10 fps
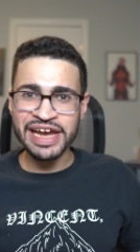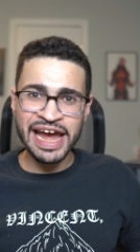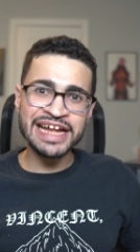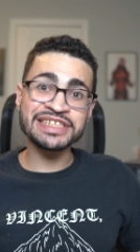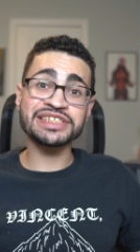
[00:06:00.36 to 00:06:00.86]
it
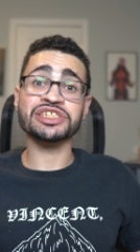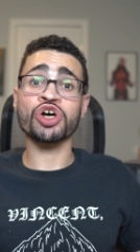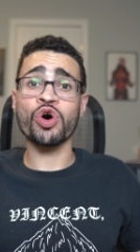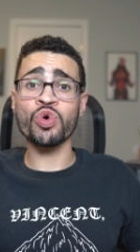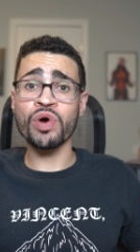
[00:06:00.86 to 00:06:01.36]
adds this
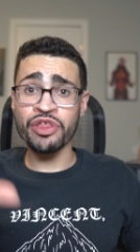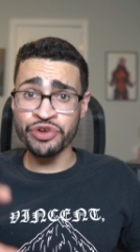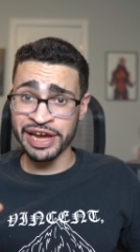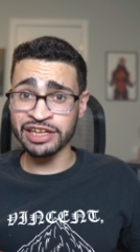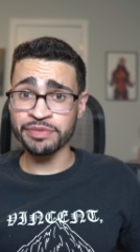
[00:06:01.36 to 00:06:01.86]
whole
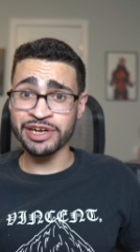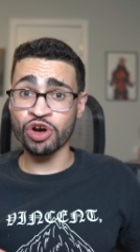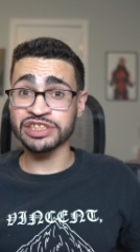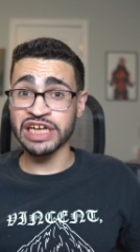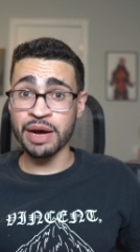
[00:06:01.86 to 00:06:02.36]
other element
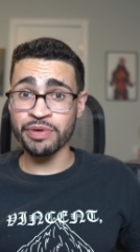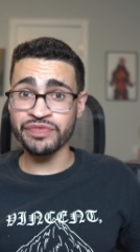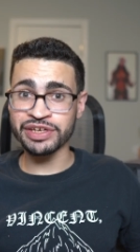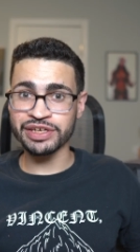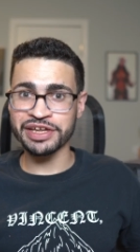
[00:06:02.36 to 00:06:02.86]
on top of
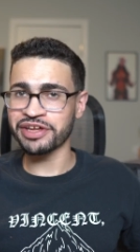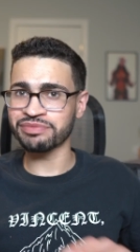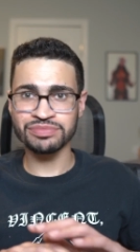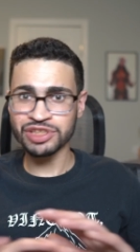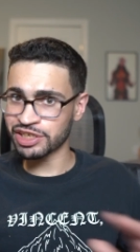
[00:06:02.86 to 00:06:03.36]
it and
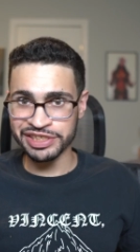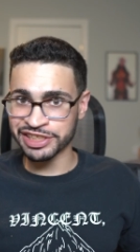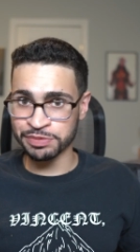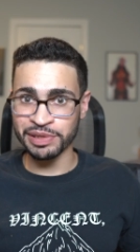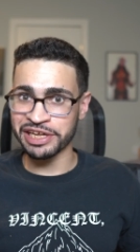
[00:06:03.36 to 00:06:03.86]
then doesn't
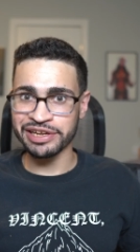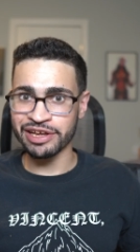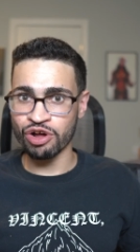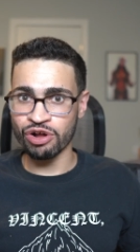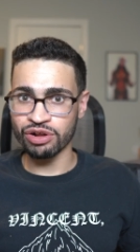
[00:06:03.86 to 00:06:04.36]
explain it
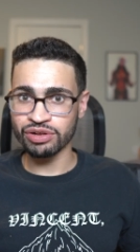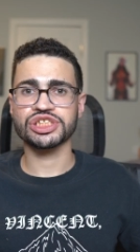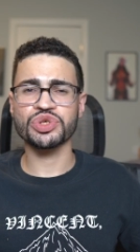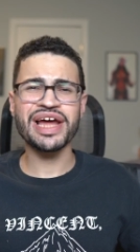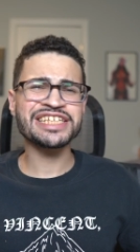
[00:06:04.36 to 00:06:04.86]
at all.
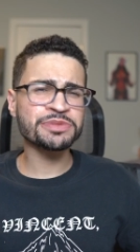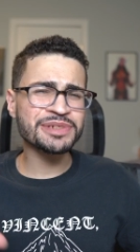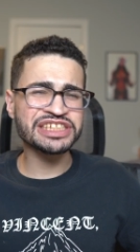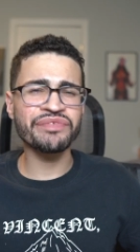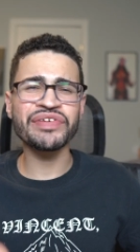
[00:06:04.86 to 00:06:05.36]
So that
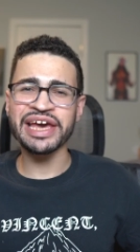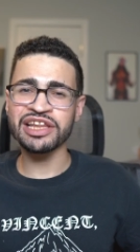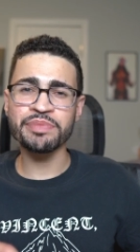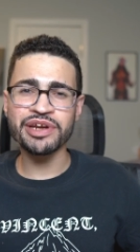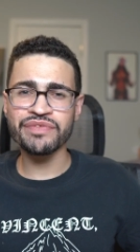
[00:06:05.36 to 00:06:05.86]
specific
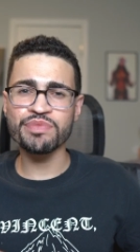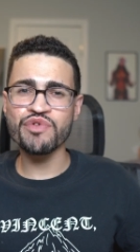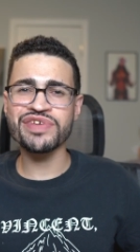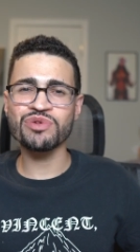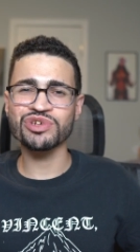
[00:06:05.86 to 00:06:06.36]
element of the
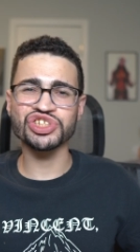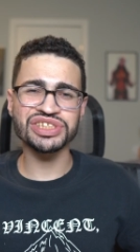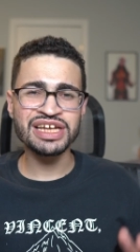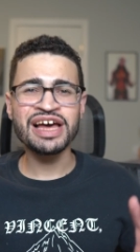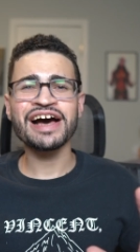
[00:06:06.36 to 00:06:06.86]
movie was
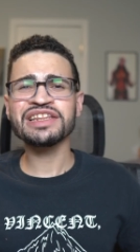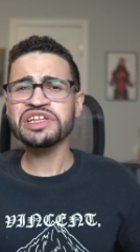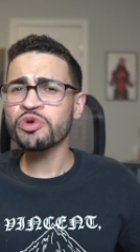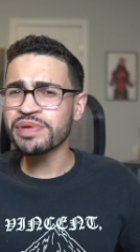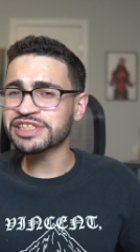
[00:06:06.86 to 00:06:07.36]
just a
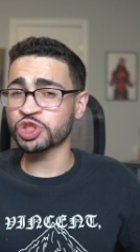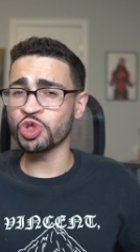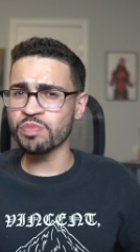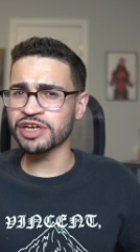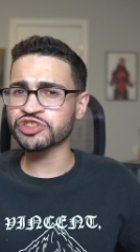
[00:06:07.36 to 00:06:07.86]
little bit
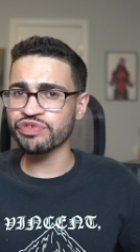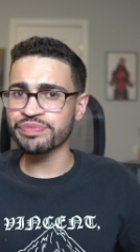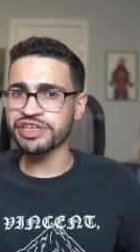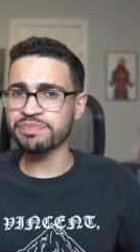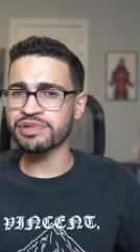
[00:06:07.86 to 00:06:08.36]
too much for
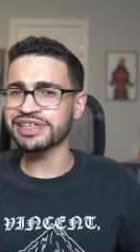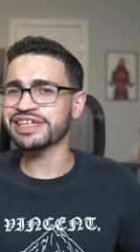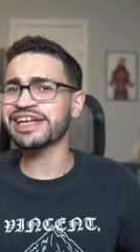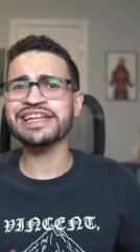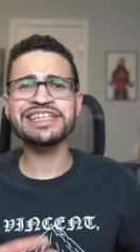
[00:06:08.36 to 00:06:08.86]
me, but
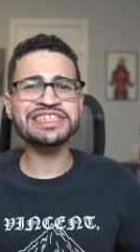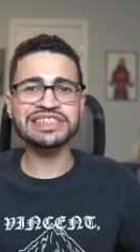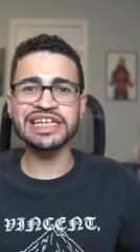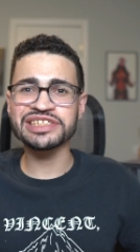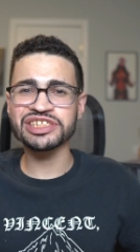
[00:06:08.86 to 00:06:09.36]
it at least
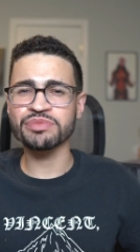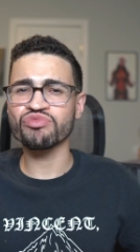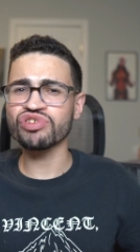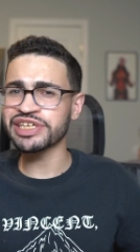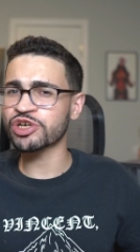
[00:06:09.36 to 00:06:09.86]
led to
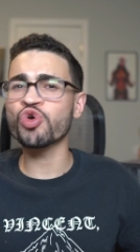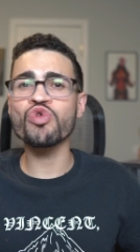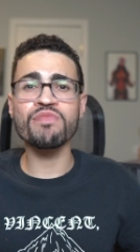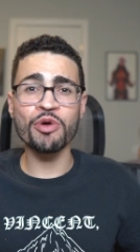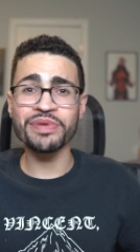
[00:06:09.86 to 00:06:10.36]
some really
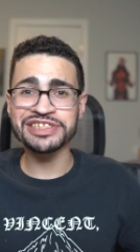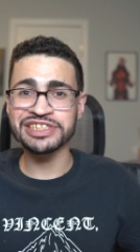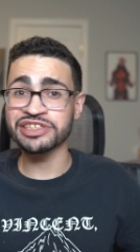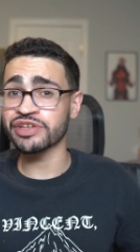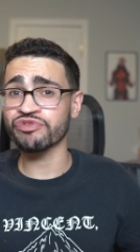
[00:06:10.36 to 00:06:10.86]
cool moments
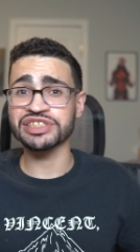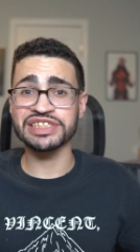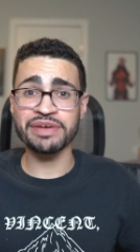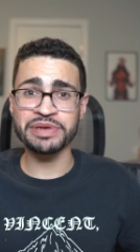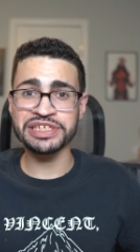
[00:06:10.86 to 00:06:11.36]
in the different
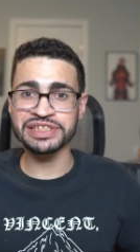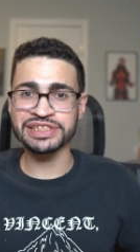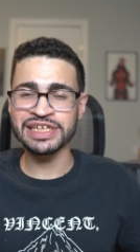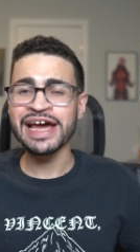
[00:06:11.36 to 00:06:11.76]
set pieces